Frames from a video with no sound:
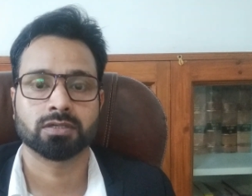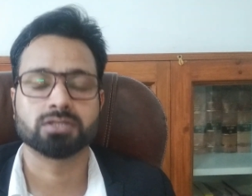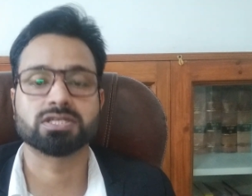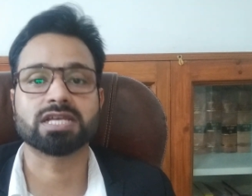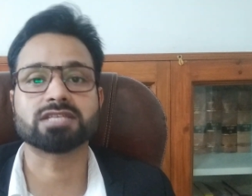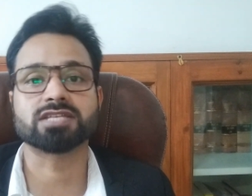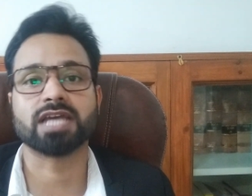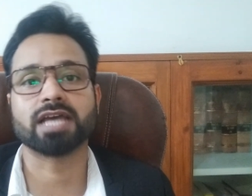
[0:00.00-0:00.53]

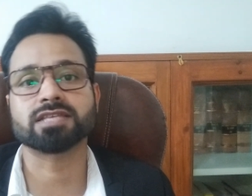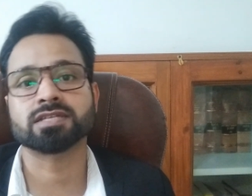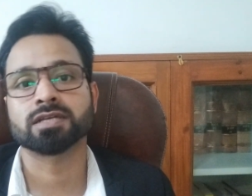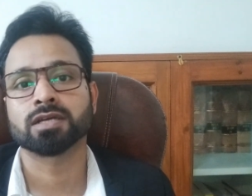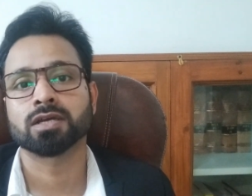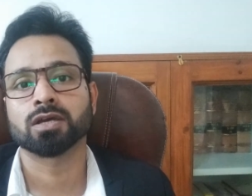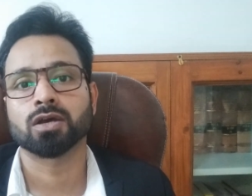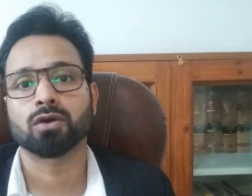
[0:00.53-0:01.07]
such
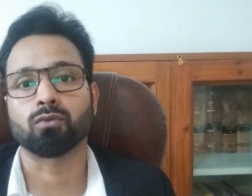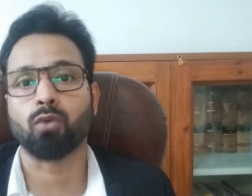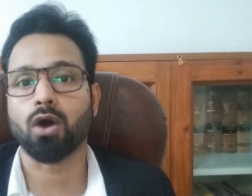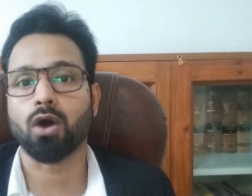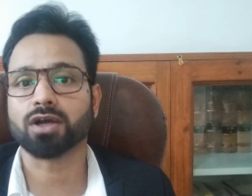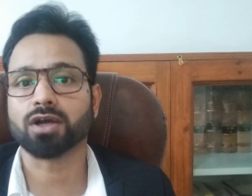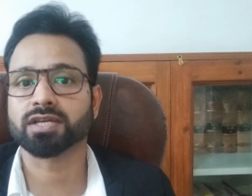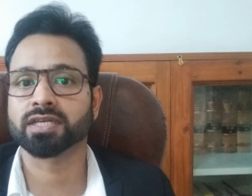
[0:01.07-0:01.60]
as
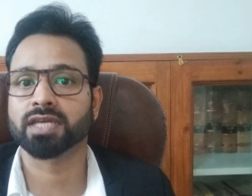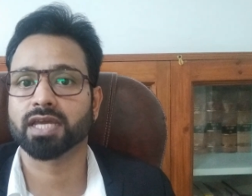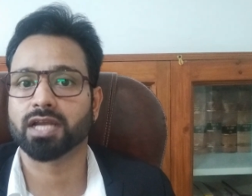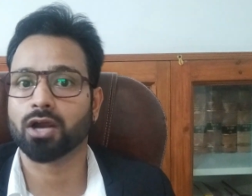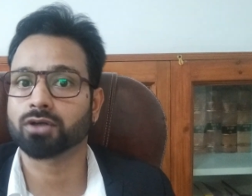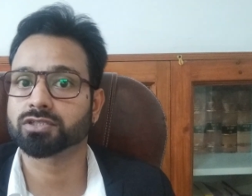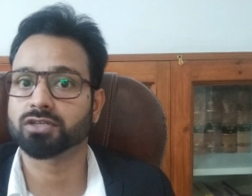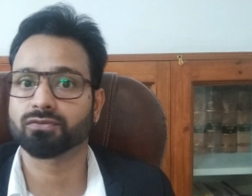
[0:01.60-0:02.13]
walking
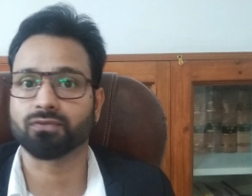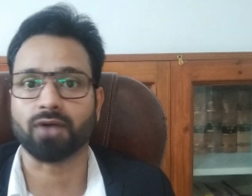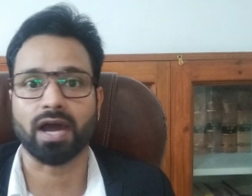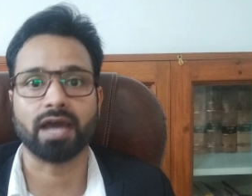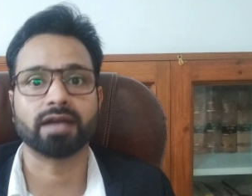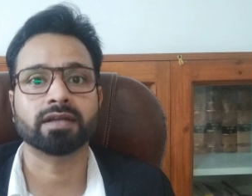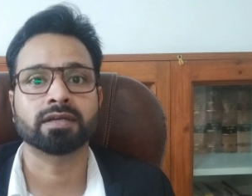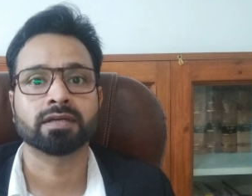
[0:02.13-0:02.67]
around the
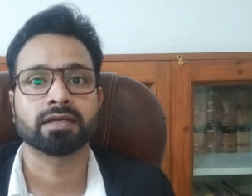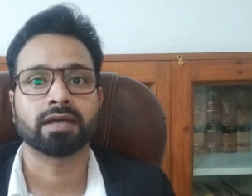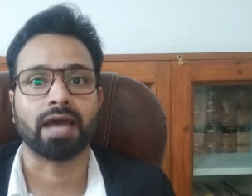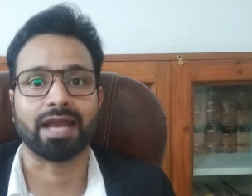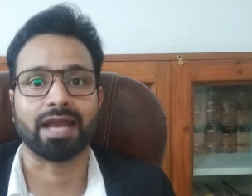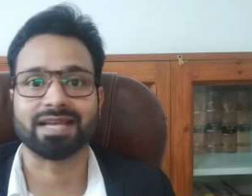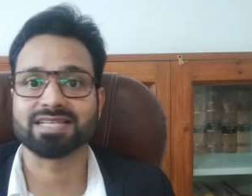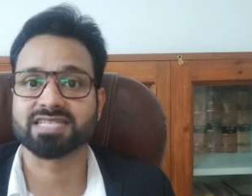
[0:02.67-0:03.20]
fire
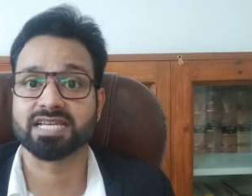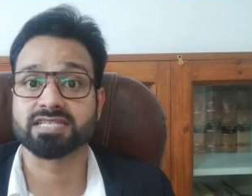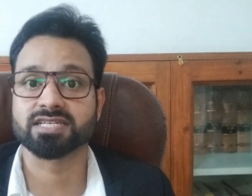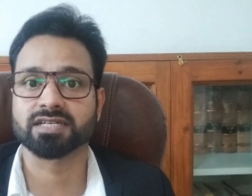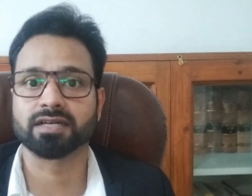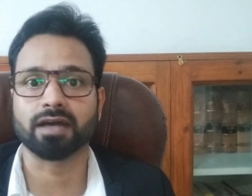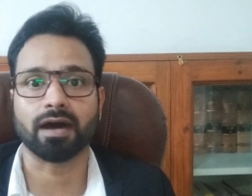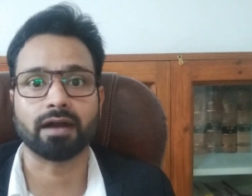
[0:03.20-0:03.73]
and
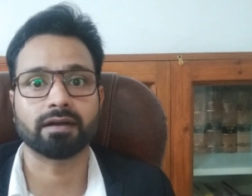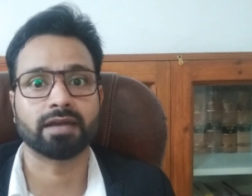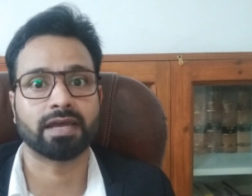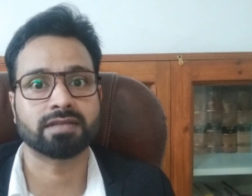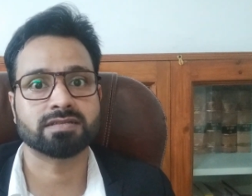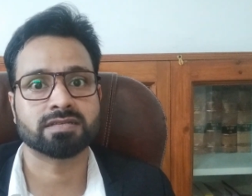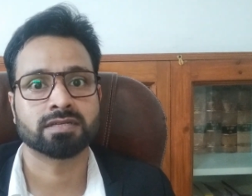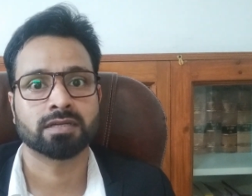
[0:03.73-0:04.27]
exchanging
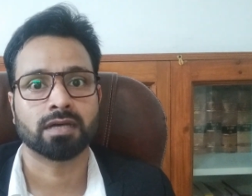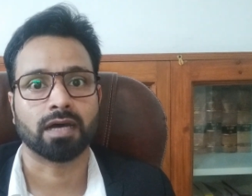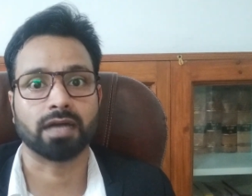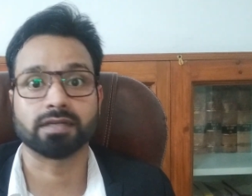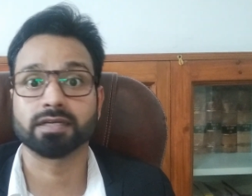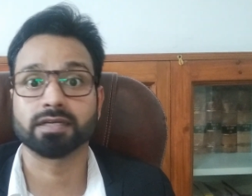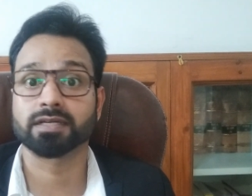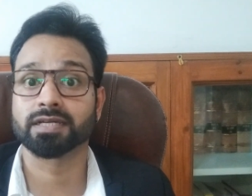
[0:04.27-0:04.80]
garlands
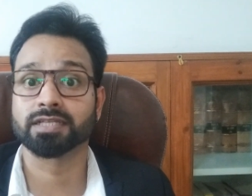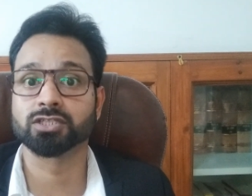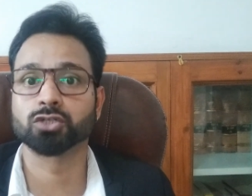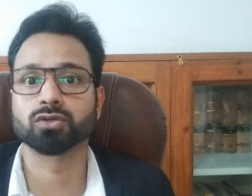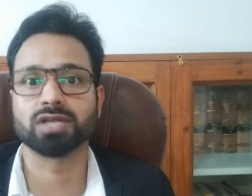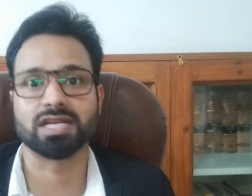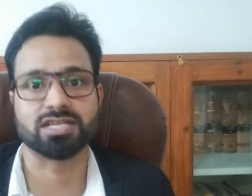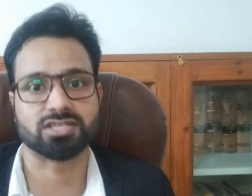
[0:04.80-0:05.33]
under Hindu
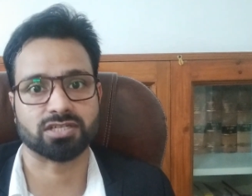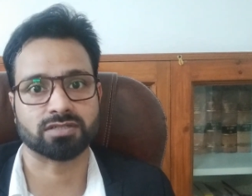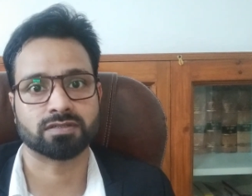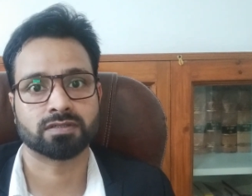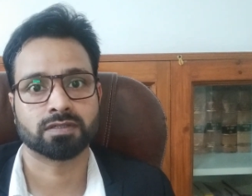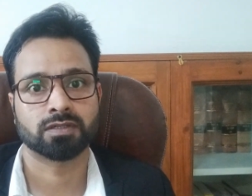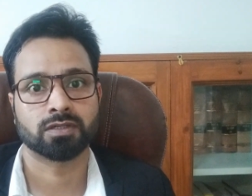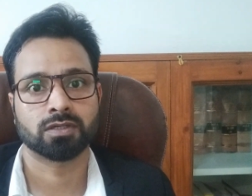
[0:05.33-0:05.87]
religion,
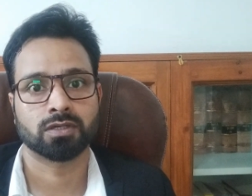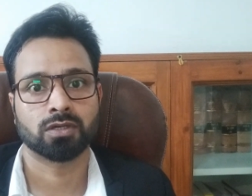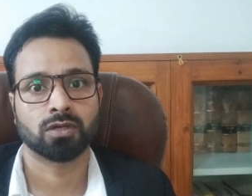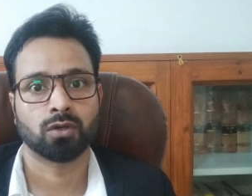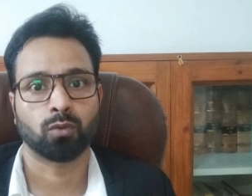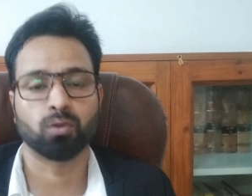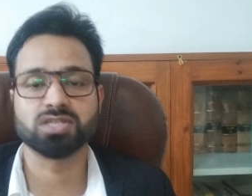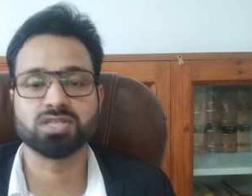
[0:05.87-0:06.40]

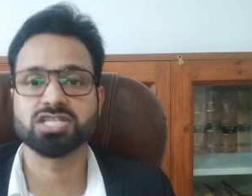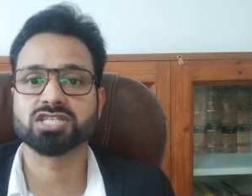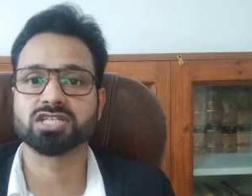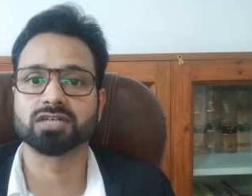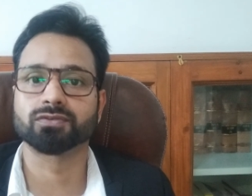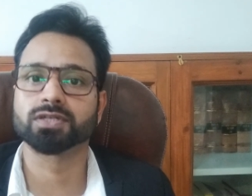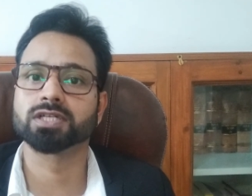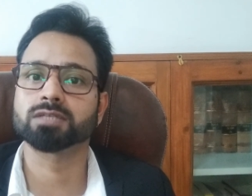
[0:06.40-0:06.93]
which is
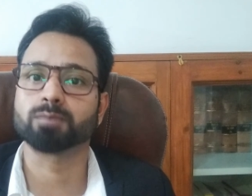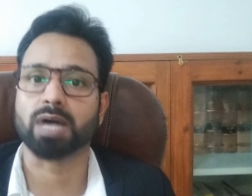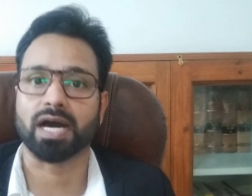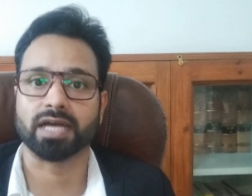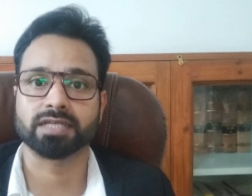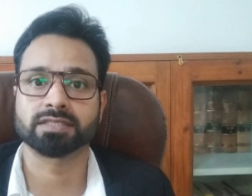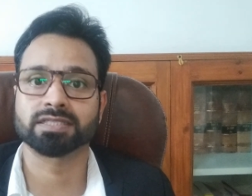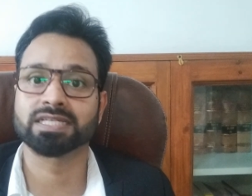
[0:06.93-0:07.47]
governed
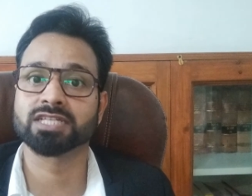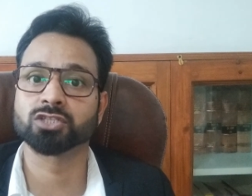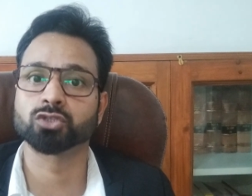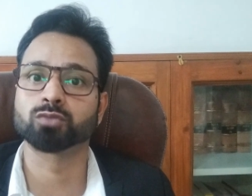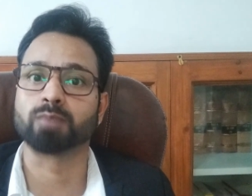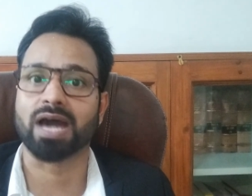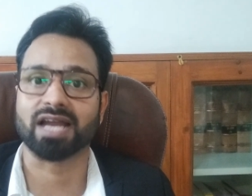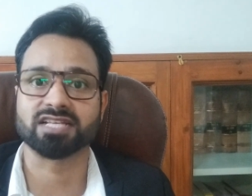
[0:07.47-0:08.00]
by the
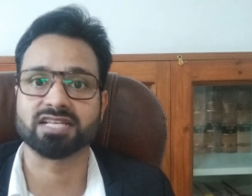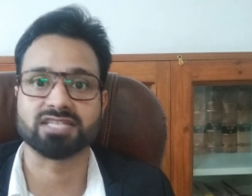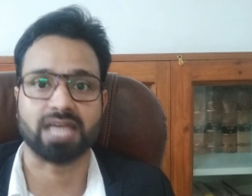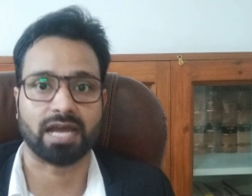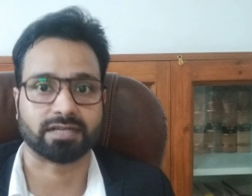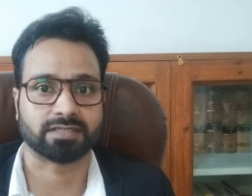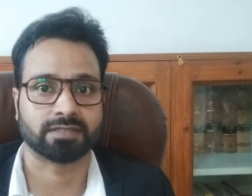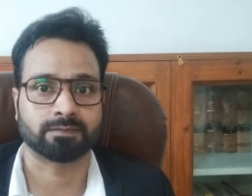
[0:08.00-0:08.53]
Hindu Marriage
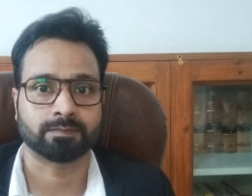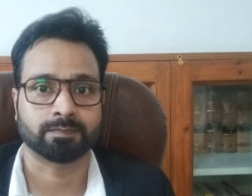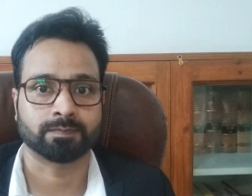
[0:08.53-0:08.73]
Act.